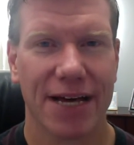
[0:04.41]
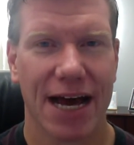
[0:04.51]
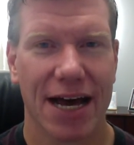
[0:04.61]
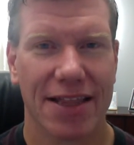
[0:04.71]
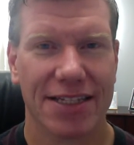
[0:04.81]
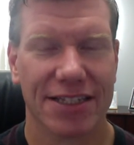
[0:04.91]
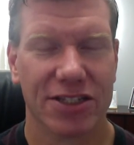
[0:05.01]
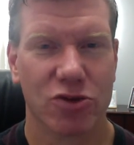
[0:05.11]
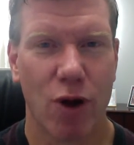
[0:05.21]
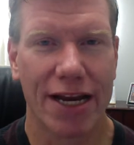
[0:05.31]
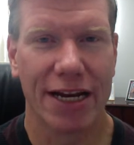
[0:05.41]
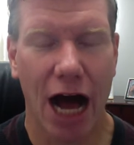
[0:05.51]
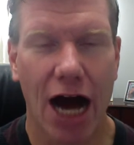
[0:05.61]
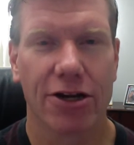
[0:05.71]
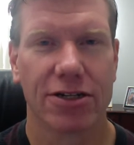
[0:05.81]
Uh, this is quite an
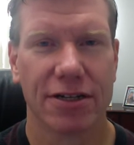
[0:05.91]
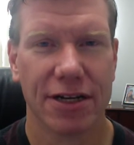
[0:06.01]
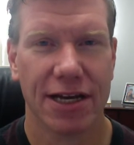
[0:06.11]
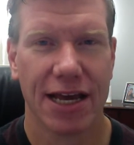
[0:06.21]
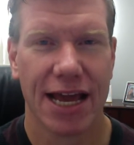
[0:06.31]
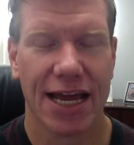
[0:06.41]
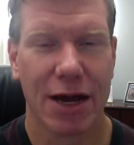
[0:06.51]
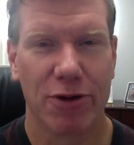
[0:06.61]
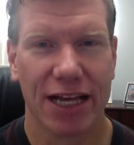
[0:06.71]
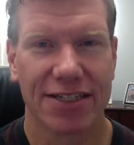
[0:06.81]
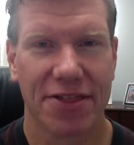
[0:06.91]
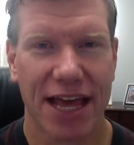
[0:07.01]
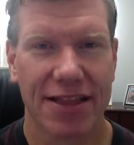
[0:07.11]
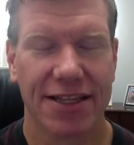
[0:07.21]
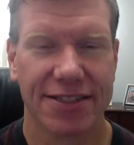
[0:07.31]
honor, and I would like to
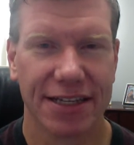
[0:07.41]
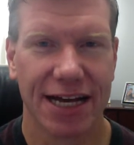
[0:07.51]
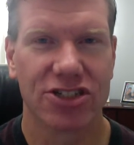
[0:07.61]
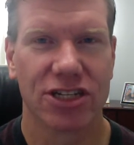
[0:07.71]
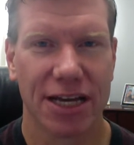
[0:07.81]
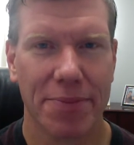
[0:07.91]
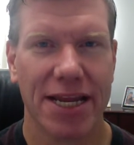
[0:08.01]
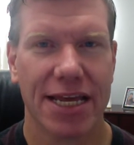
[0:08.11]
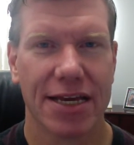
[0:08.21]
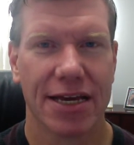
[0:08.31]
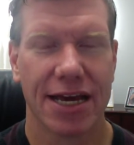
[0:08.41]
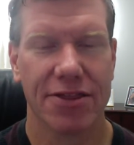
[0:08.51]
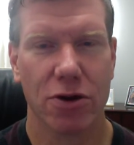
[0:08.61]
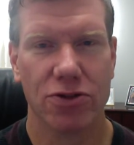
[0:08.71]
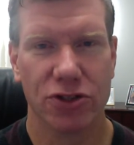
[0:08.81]
thank the selection committee
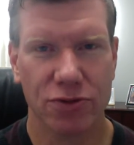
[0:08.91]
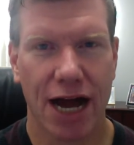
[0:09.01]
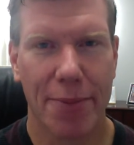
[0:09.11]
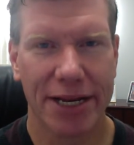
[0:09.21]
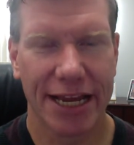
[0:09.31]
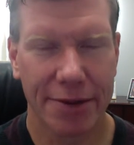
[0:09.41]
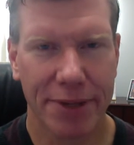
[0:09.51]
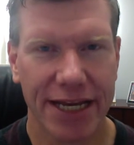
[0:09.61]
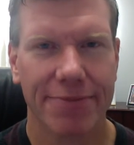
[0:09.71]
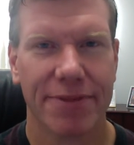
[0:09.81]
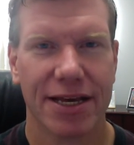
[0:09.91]
and those who nominated me.